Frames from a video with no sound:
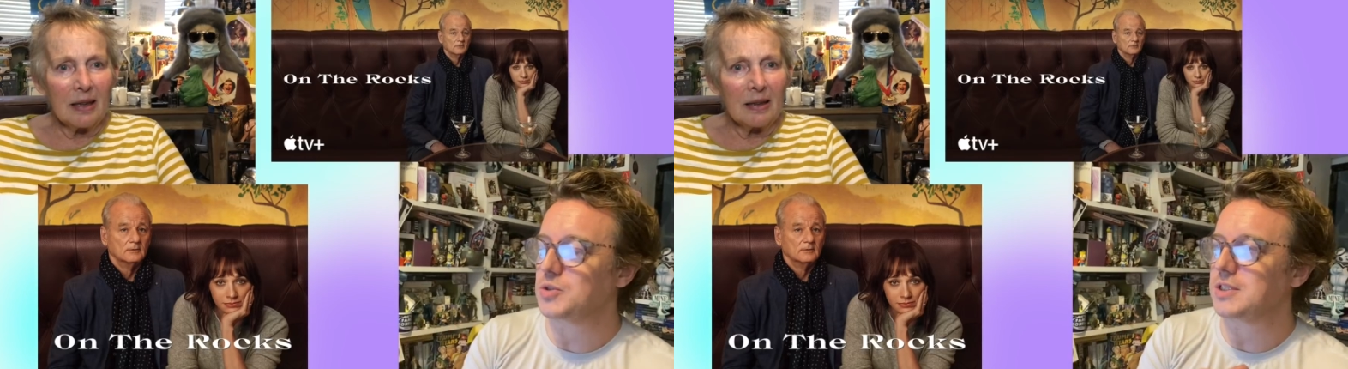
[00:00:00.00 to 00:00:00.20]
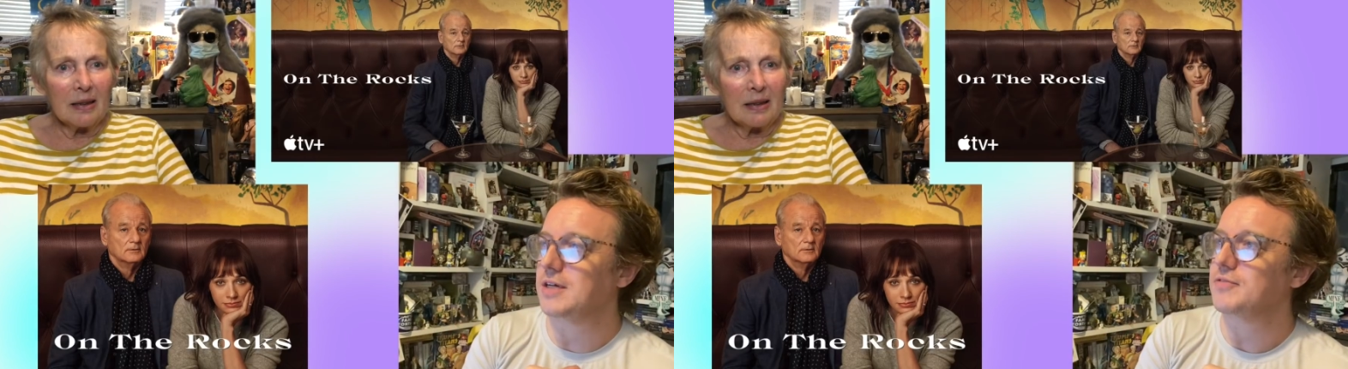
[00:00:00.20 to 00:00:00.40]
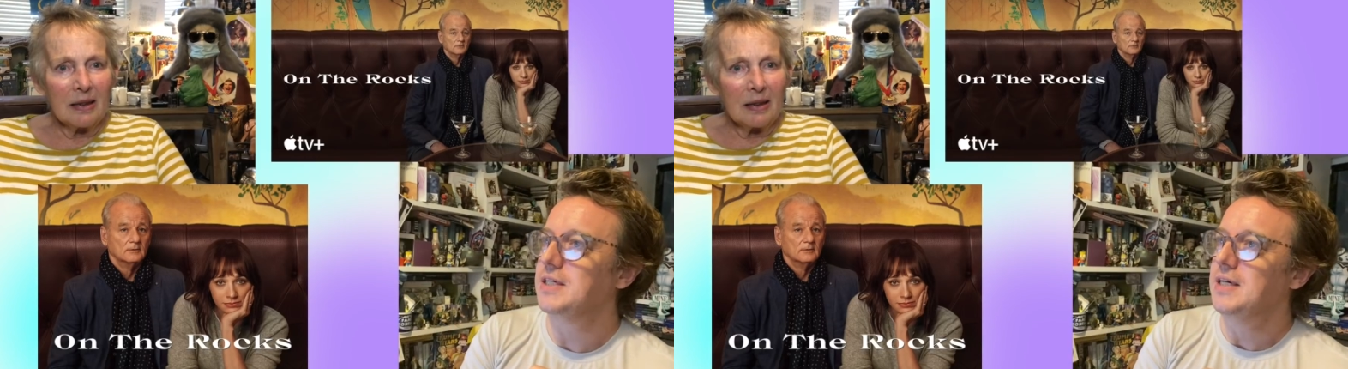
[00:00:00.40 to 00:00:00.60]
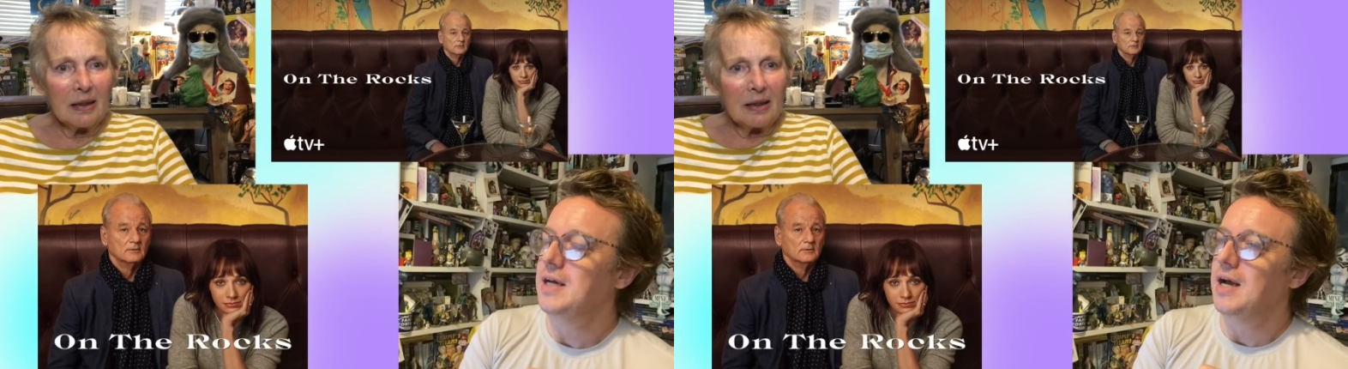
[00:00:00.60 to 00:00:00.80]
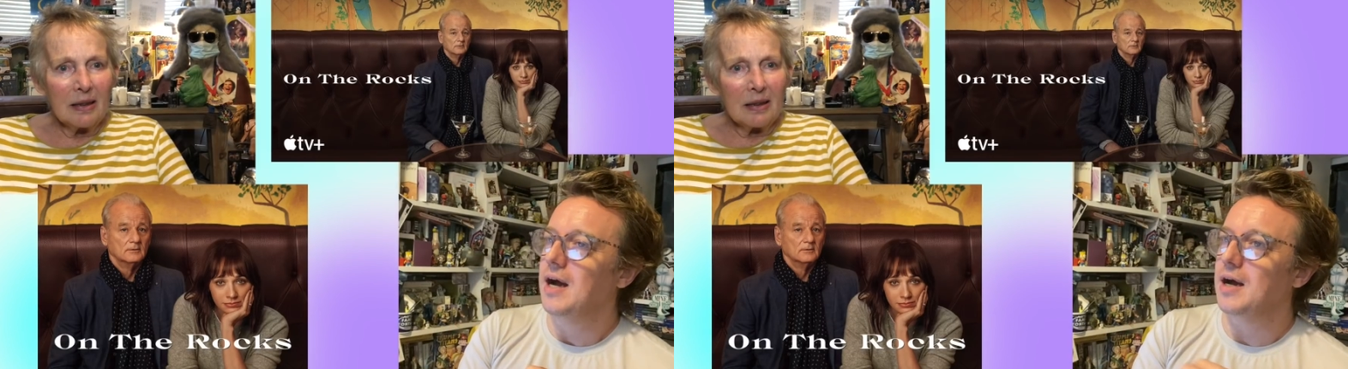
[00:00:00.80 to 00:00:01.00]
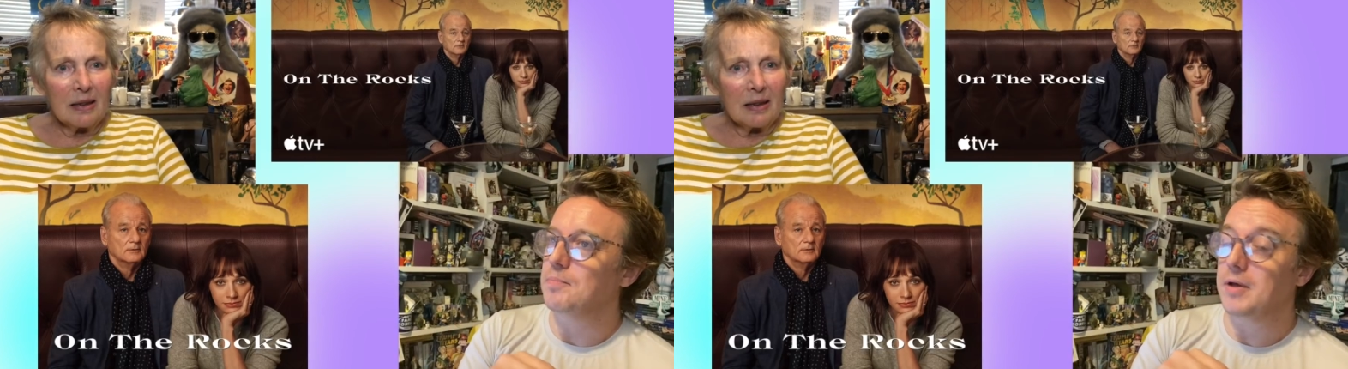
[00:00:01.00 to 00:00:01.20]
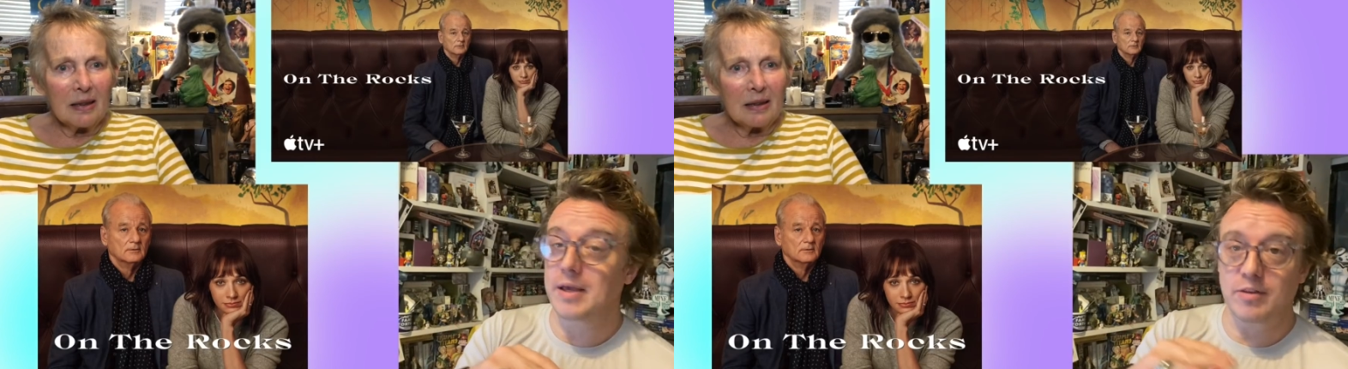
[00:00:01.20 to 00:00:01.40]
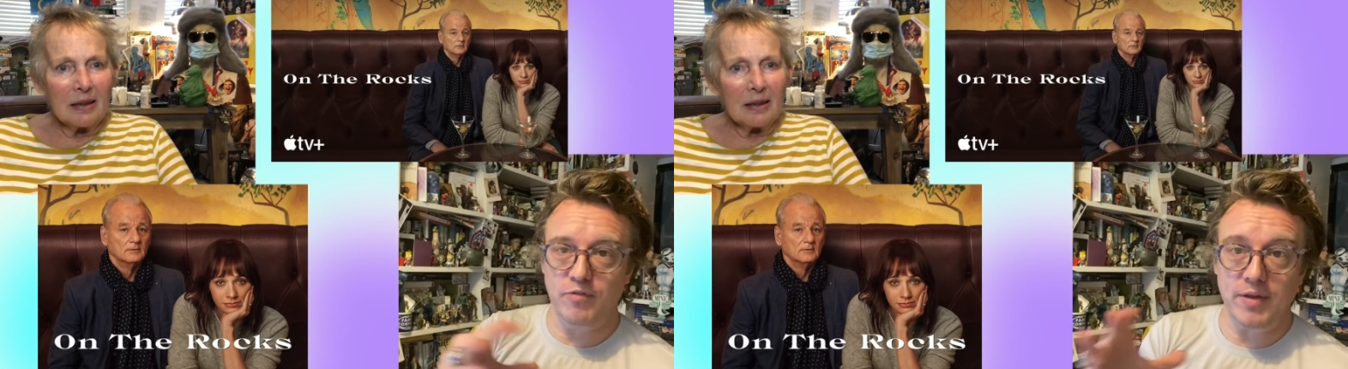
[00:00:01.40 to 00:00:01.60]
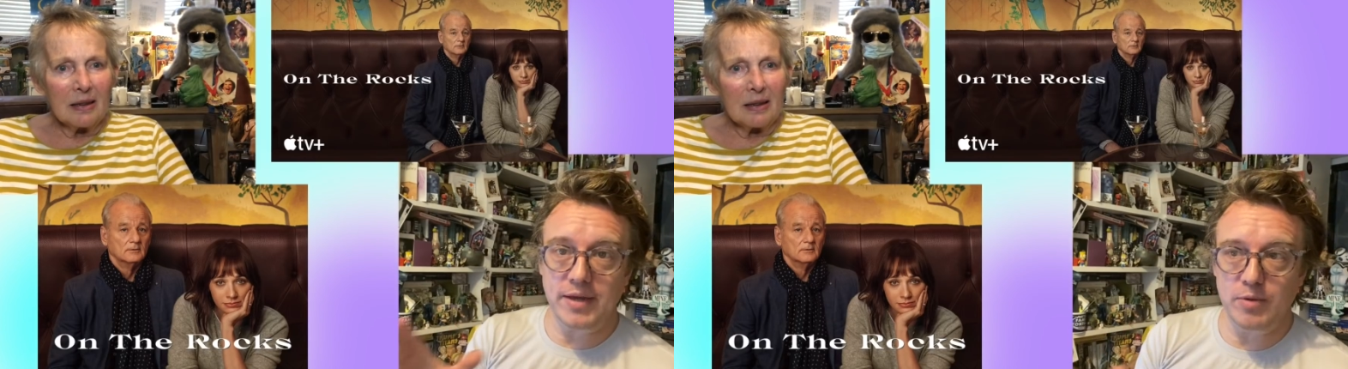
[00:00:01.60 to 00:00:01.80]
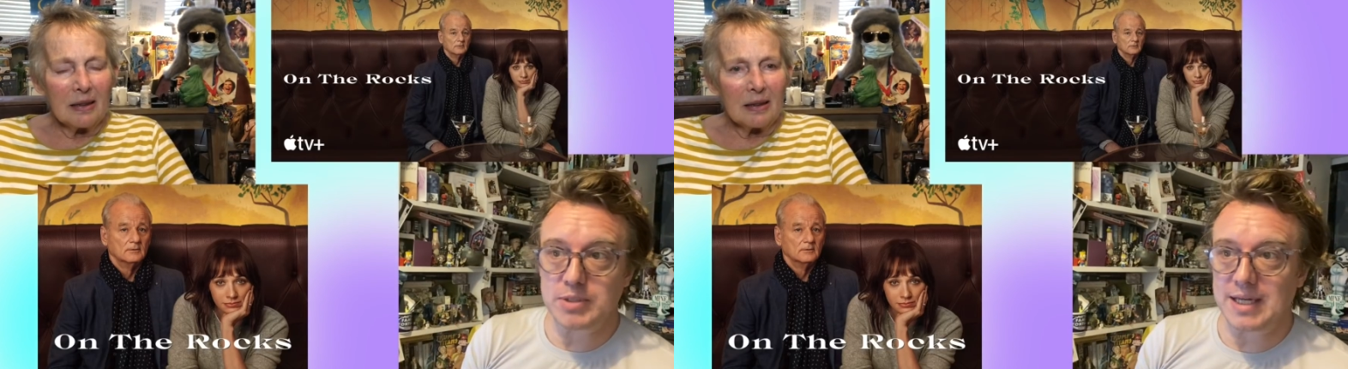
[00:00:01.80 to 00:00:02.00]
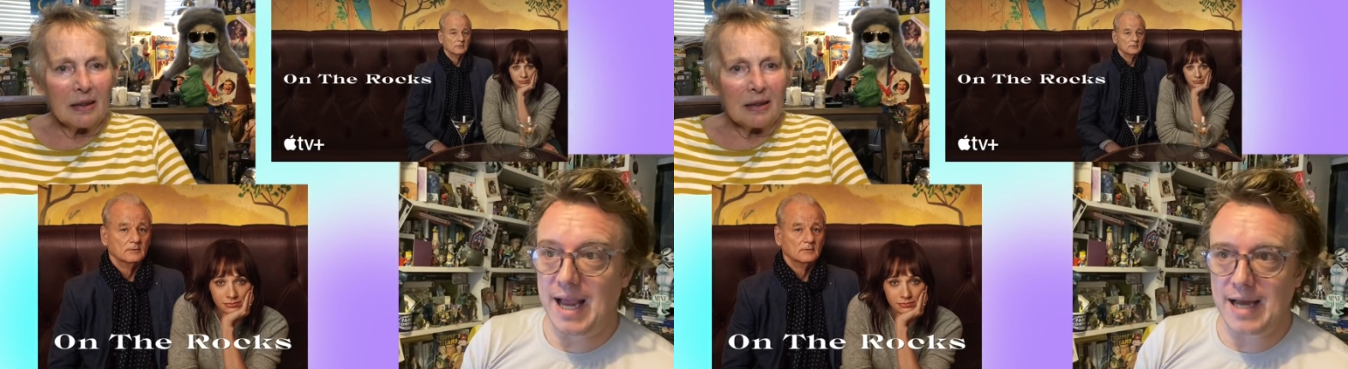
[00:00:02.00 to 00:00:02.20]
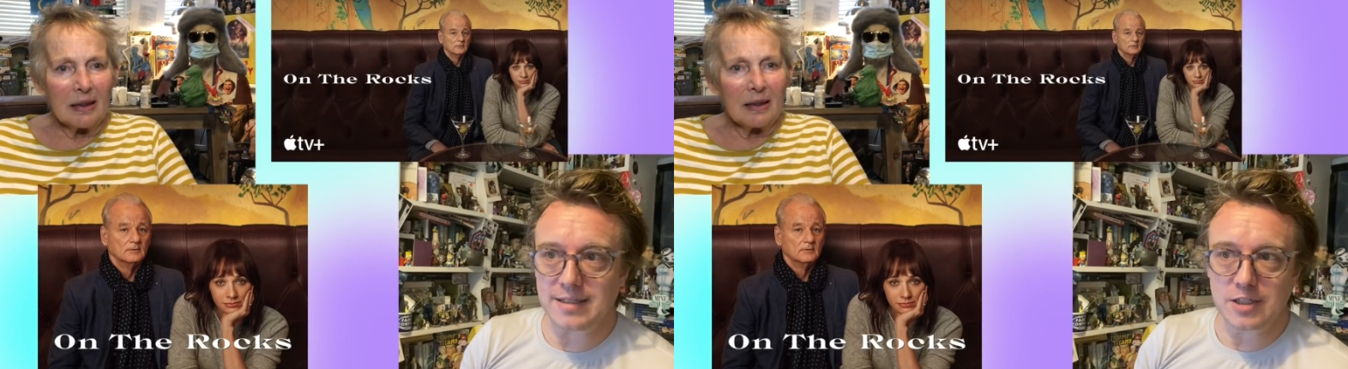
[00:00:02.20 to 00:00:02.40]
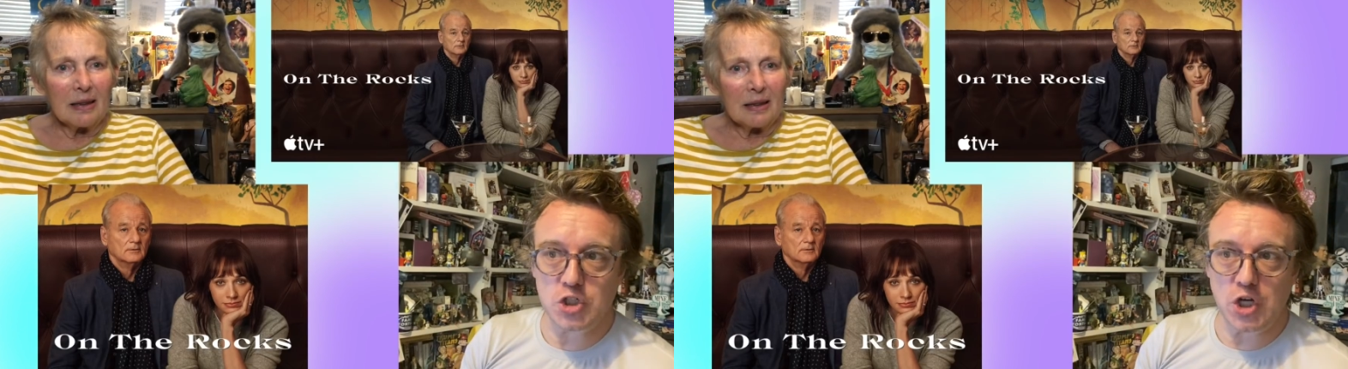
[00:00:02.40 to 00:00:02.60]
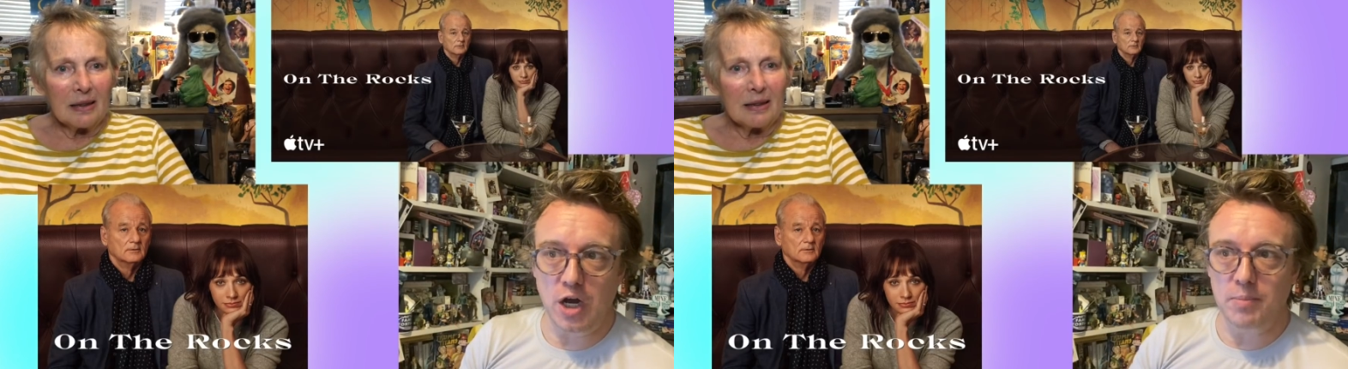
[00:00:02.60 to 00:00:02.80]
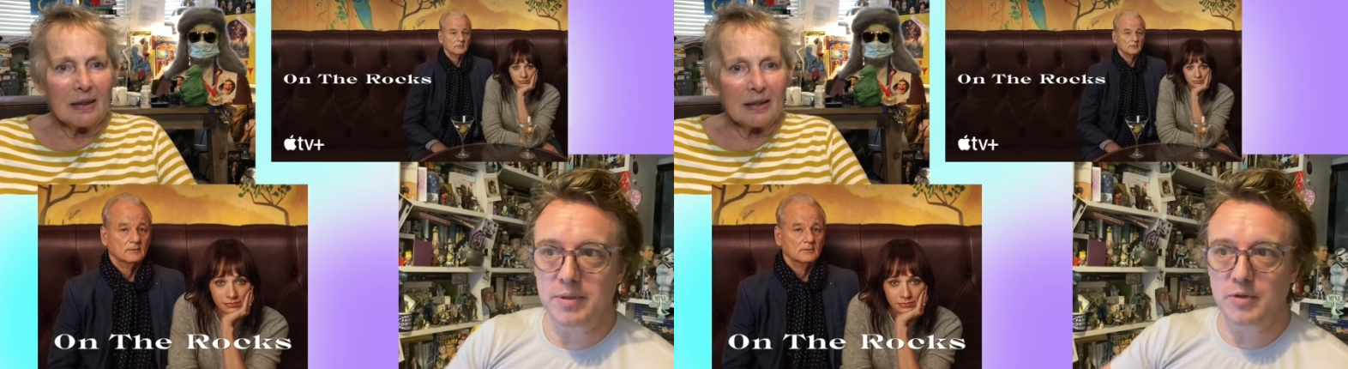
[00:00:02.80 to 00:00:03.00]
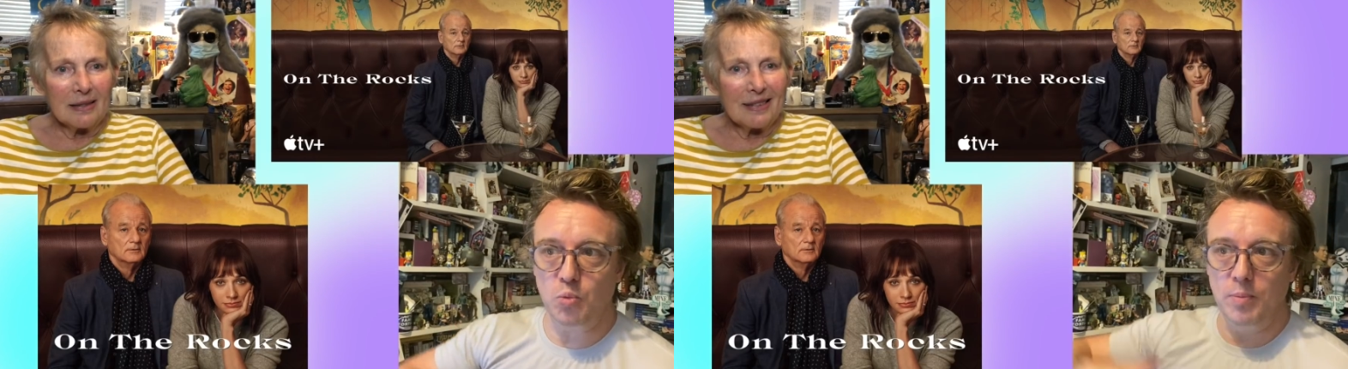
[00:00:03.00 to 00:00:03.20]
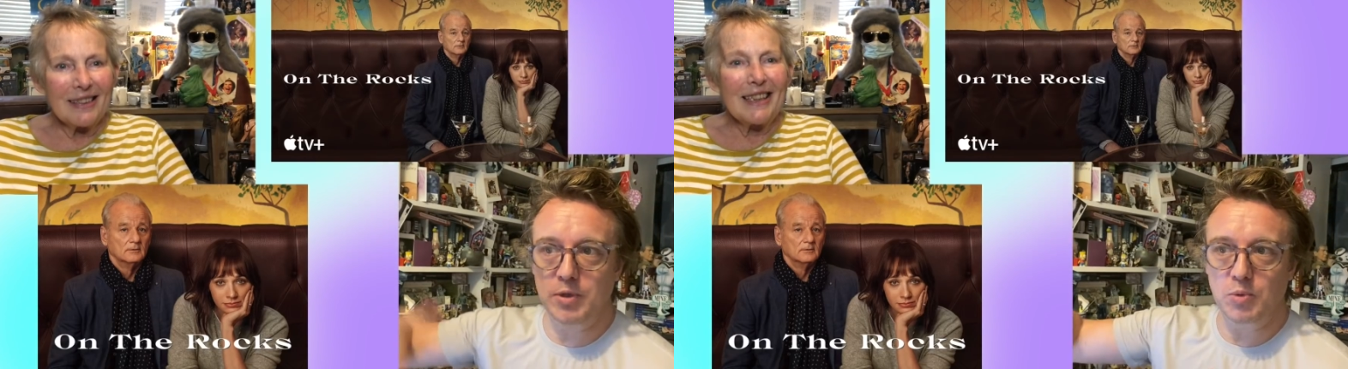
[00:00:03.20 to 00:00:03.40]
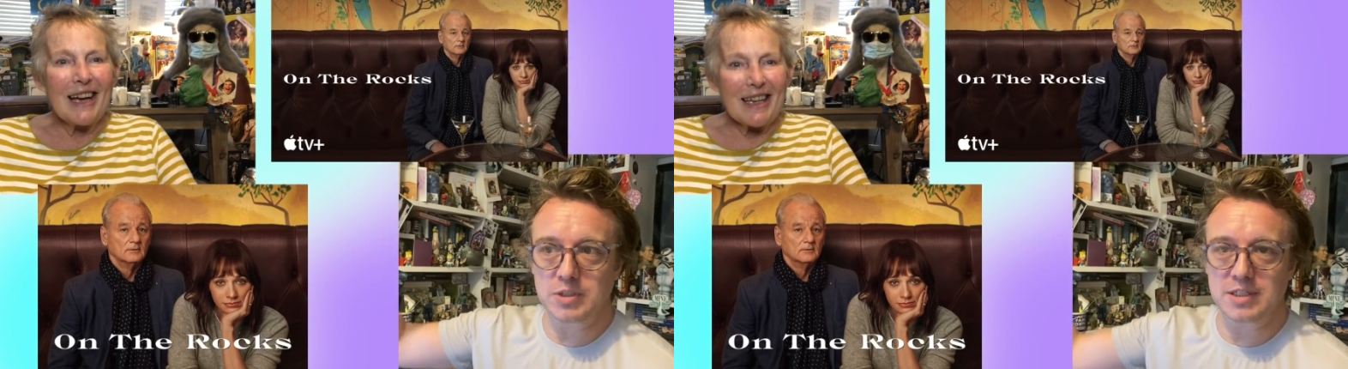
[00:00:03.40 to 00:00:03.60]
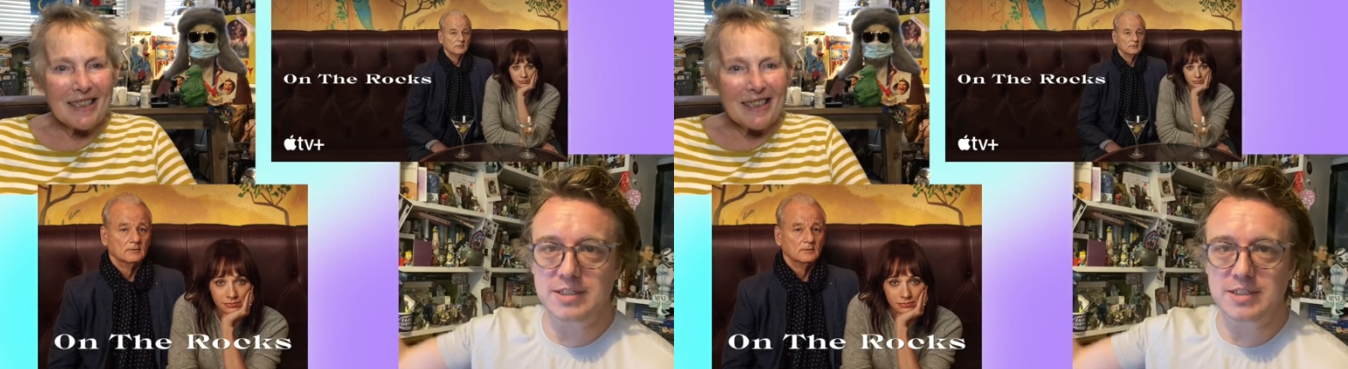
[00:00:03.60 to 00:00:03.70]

Speaker 1: sort of stuff um, the fact that he was a cad and a charmer and the woman who yes.